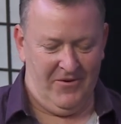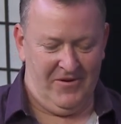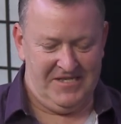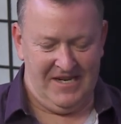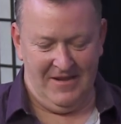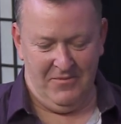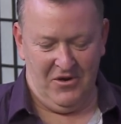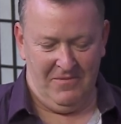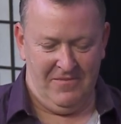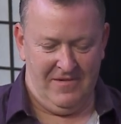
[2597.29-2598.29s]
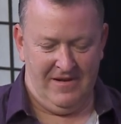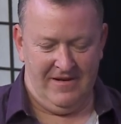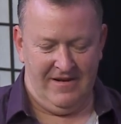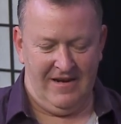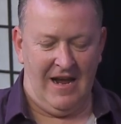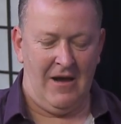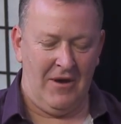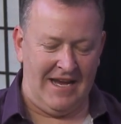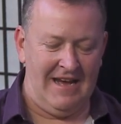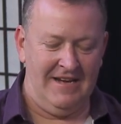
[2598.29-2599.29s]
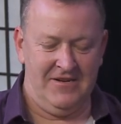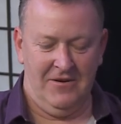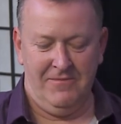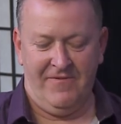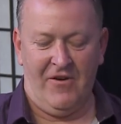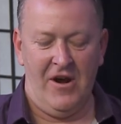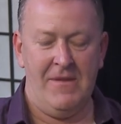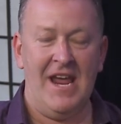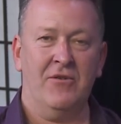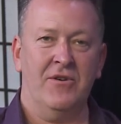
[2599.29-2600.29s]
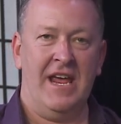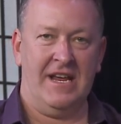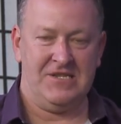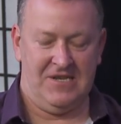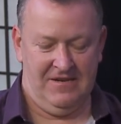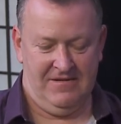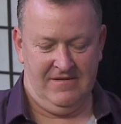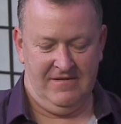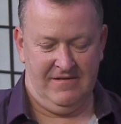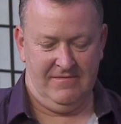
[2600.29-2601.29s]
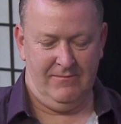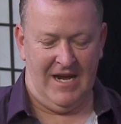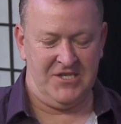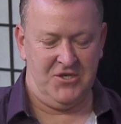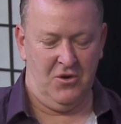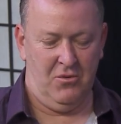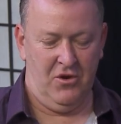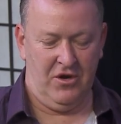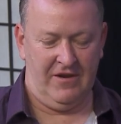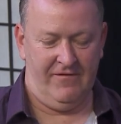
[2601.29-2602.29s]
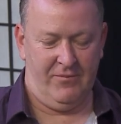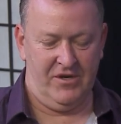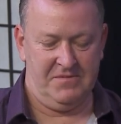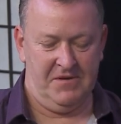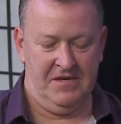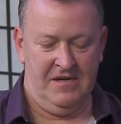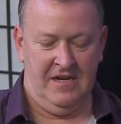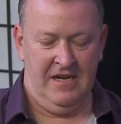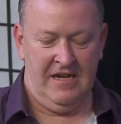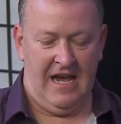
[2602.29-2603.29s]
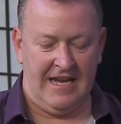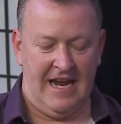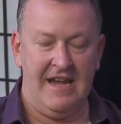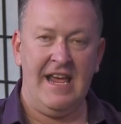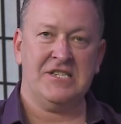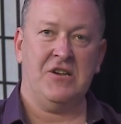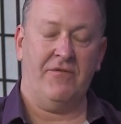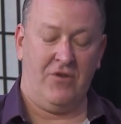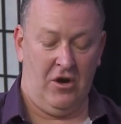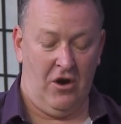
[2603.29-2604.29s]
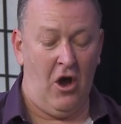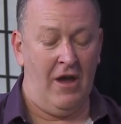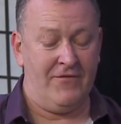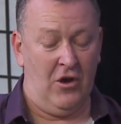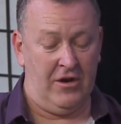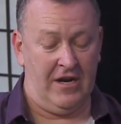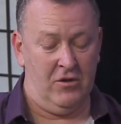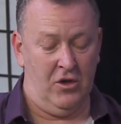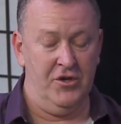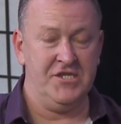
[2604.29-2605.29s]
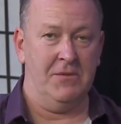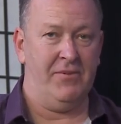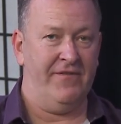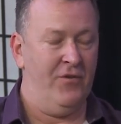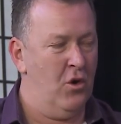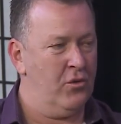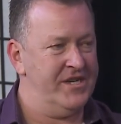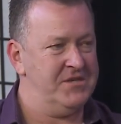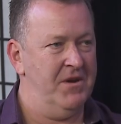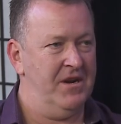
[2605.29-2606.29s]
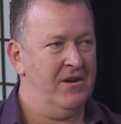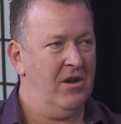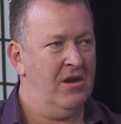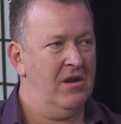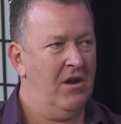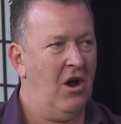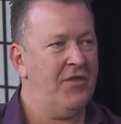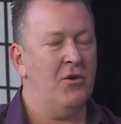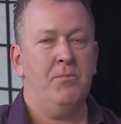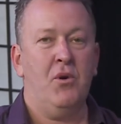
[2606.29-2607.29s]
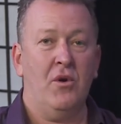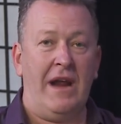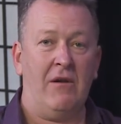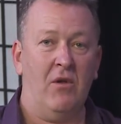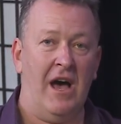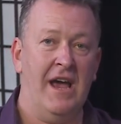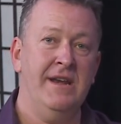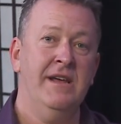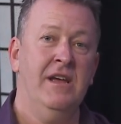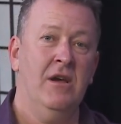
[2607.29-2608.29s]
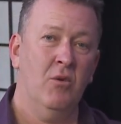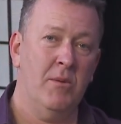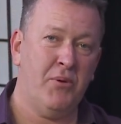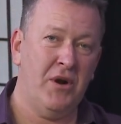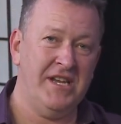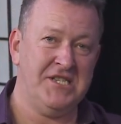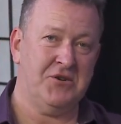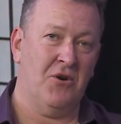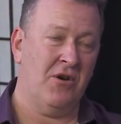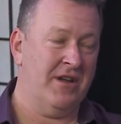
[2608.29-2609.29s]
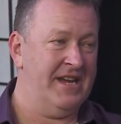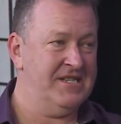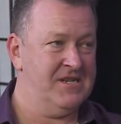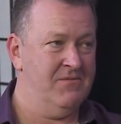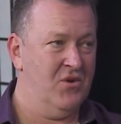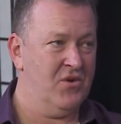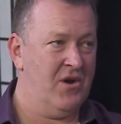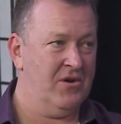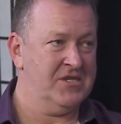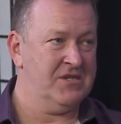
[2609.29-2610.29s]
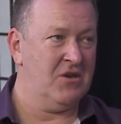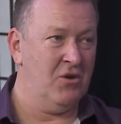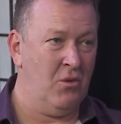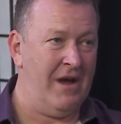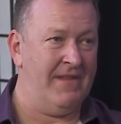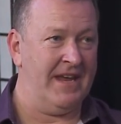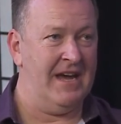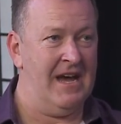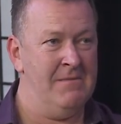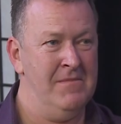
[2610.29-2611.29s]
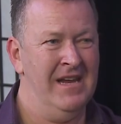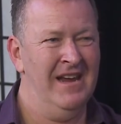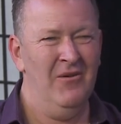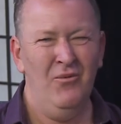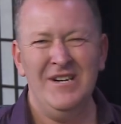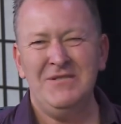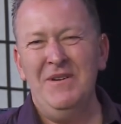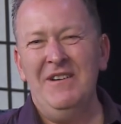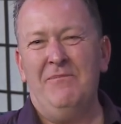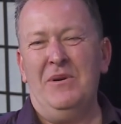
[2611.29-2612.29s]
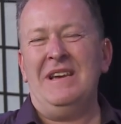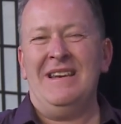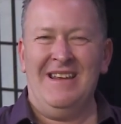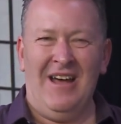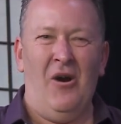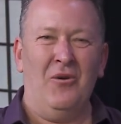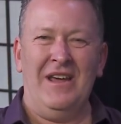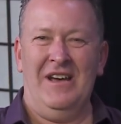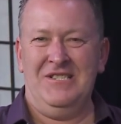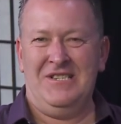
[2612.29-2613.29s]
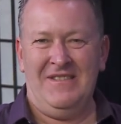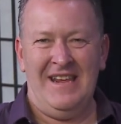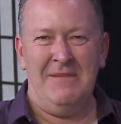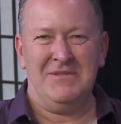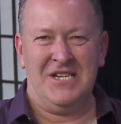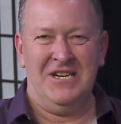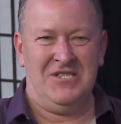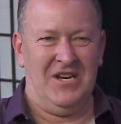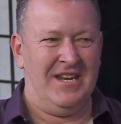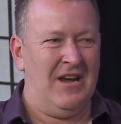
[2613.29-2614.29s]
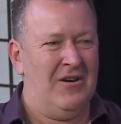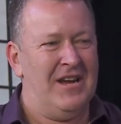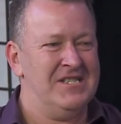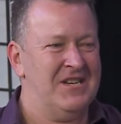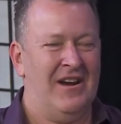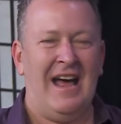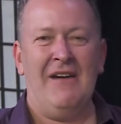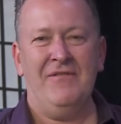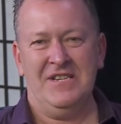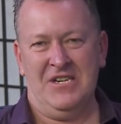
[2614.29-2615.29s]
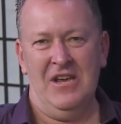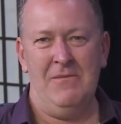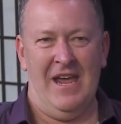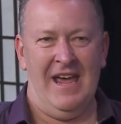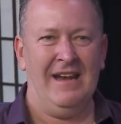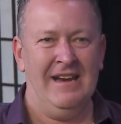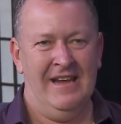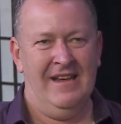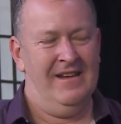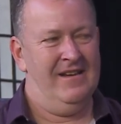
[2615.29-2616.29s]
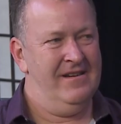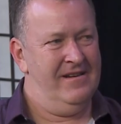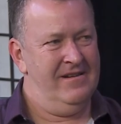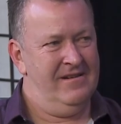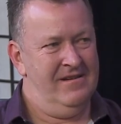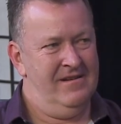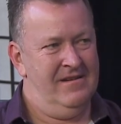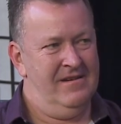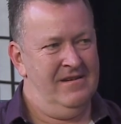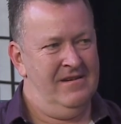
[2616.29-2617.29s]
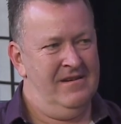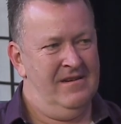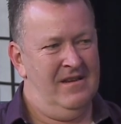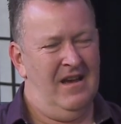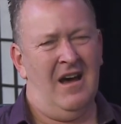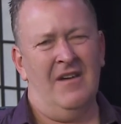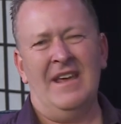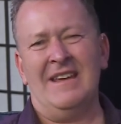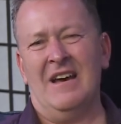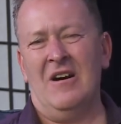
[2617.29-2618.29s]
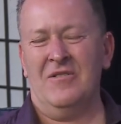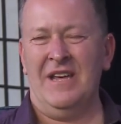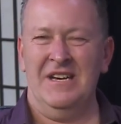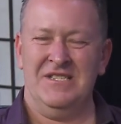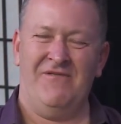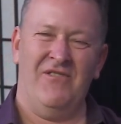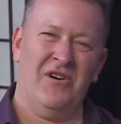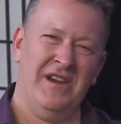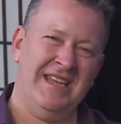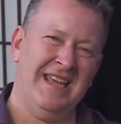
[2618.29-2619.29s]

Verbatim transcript: They're always down the bottom. They only beat the Suns. No, we're getting to them. Fremantle Gosh. next. in Melbourne made short work of Brisbane. Okay, next I've got I've got a loser before Richmond. What? I thought Port Adelaide were pretty strong against the Bulldogs. Yep. Could have won the game. Right Richmond have beaten Gold Coast at the MCG. Gold Coast have got half a team out. No, they don't. They had a lot of their no, team back. Oh, they're Gold Coast, Fine.